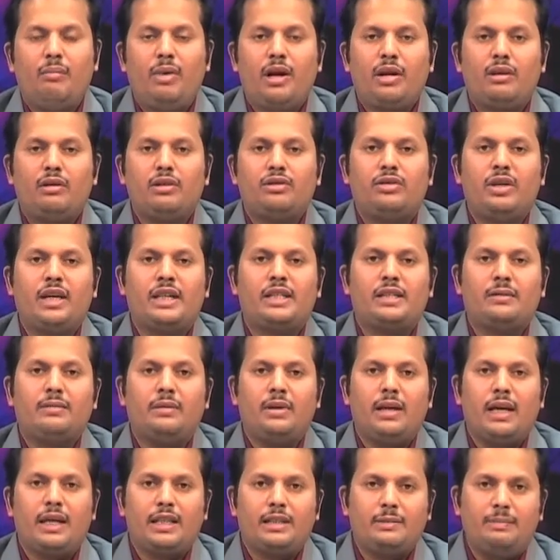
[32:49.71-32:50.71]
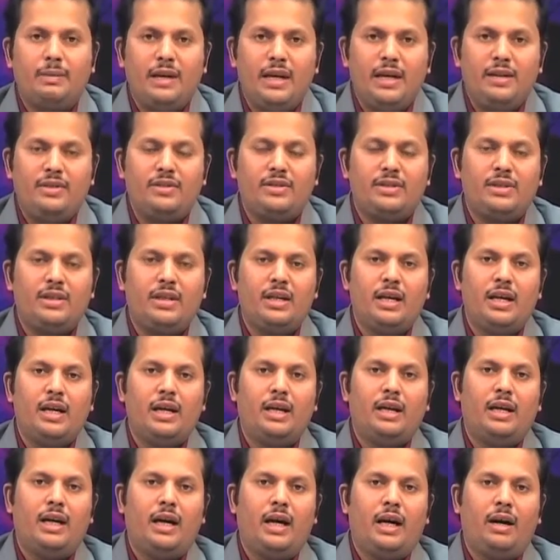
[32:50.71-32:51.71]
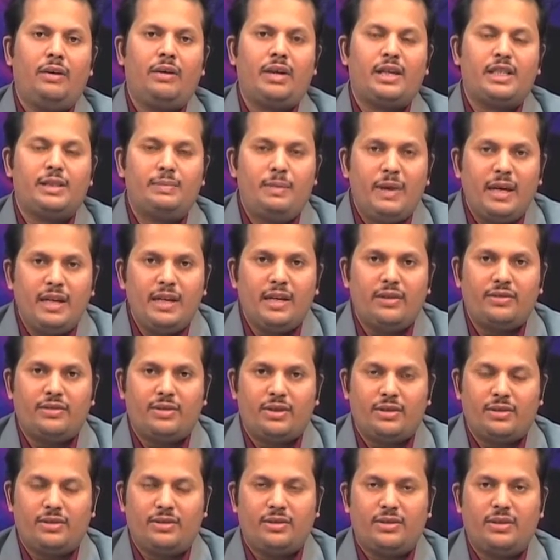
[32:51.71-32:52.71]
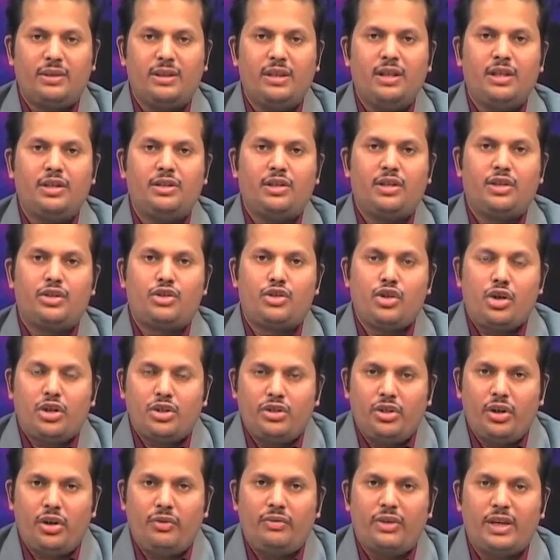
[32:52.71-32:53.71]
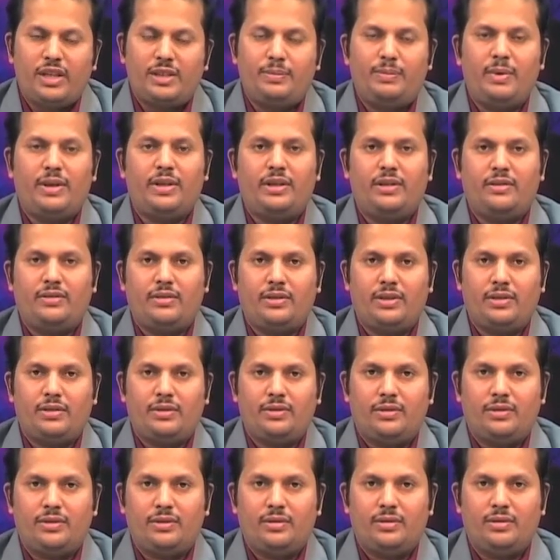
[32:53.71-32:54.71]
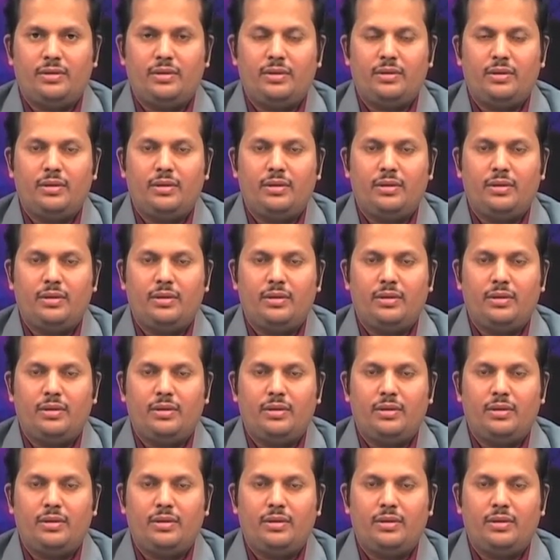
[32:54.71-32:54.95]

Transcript: but also ex explains our experiences, the structure of experiences,